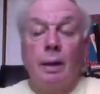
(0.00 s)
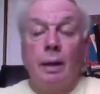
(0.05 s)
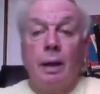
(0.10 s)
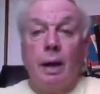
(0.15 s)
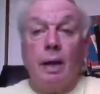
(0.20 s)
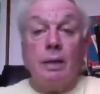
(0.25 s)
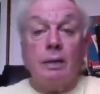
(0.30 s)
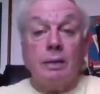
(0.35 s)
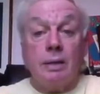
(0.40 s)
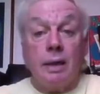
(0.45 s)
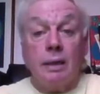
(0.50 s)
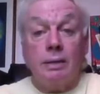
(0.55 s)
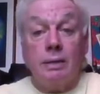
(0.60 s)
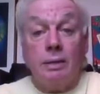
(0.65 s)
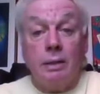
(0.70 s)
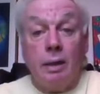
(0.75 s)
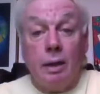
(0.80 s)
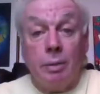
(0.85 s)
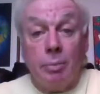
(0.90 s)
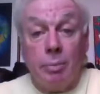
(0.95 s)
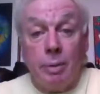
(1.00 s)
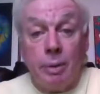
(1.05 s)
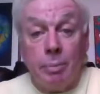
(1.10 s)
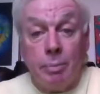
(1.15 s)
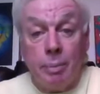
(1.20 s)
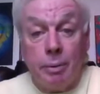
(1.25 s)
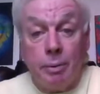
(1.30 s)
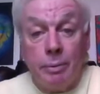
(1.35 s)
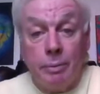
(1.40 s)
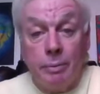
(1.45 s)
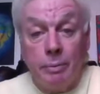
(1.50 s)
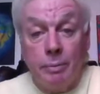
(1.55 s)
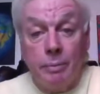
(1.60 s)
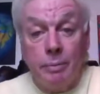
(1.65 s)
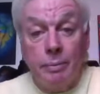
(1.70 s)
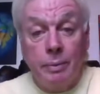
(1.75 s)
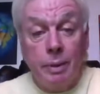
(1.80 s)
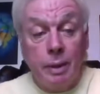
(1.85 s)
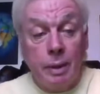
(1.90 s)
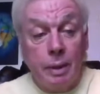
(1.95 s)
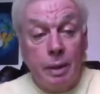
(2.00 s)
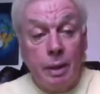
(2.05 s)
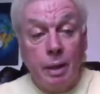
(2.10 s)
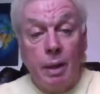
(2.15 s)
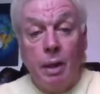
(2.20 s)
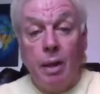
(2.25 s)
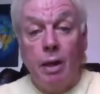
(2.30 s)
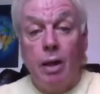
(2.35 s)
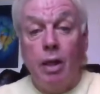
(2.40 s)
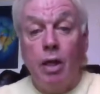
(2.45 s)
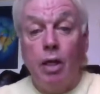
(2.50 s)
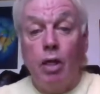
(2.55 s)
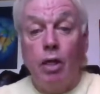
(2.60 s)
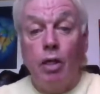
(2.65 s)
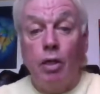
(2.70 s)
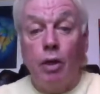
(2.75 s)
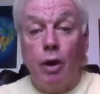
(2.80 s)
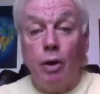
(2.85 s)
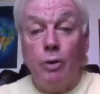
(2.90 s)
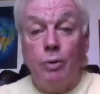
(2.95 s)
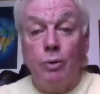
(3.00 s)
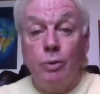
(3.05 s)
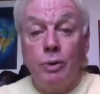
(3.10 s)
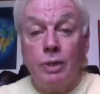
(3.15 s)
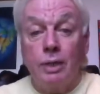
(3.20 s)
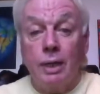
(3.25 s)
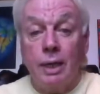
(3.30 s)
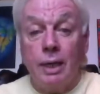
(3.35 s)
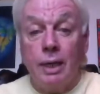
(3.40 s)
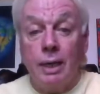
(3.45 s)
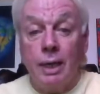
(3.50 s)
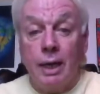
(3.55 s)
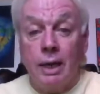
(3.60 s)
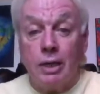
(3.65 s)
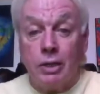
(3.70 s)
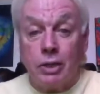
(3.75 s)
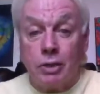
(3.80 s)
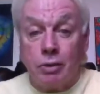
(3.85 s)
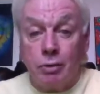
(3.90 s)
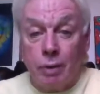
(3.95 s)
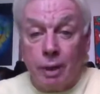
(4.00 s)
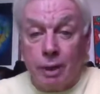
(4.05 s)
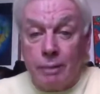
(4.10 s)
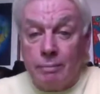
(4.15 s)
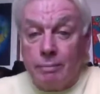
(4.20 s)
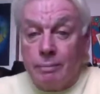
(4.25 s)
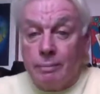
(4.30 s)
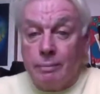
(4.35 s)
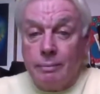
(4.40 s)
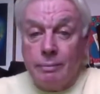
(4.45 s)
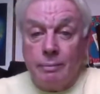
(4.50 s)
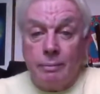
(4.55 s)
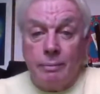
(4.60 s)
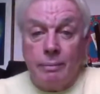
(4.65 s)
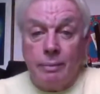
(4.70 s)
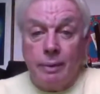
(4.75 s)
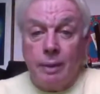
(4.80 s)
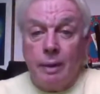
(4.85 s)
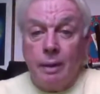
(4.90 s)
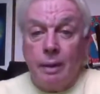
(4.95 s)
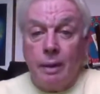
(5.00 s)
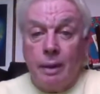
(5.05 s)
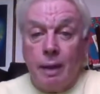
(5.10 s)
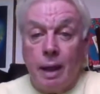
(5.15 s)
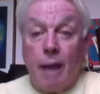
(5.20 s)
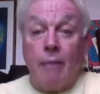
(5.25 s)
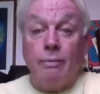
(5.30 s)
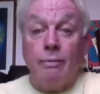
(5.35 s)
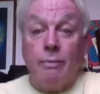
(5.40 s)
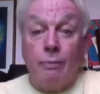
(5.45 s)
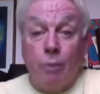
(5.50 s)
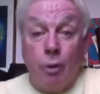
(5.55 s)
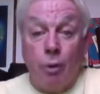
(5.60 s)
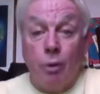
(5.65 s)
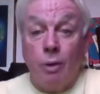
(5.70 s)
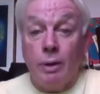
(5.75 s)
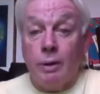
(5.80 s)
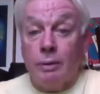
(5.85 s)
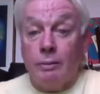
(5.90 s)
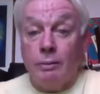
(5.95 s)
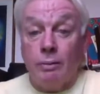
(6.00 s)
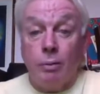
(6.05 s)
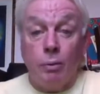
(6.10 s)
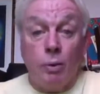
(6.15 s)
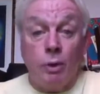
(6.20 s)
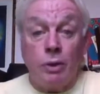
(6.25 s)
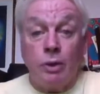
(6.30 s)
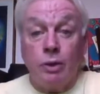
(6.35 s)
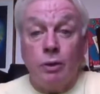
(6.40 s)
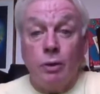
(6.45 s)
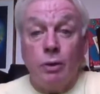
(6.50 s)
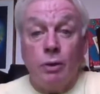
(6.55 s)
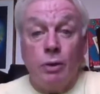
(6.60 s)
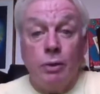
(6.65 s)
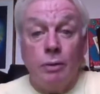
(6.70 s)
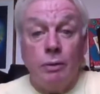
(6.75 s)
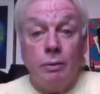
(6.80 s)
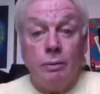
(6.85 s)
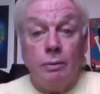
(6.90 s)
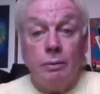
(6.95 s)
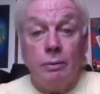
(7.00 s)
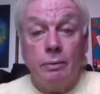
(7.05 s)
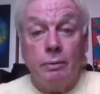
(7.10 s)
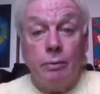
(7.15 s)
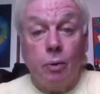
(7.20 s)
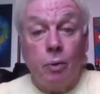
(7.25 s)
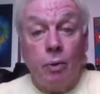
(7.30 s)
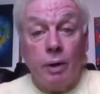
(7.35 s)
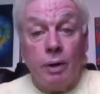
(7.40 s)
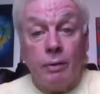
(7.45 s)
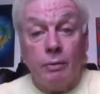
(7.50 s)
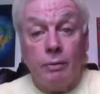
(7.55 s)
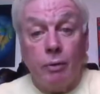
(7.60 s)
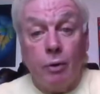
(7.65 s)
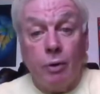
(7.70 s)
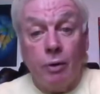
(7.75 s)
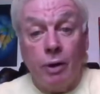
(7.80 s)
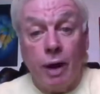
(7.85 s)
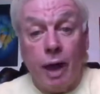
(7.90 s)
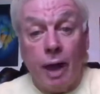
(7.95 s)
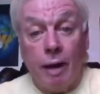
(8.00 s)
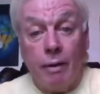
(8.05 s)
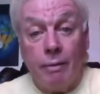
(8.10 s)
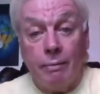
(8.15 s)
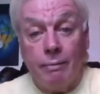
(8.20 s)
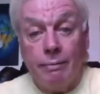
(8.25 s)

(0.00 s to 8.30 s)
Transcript: I say to young people, those in history have fallen for what you're falling for now.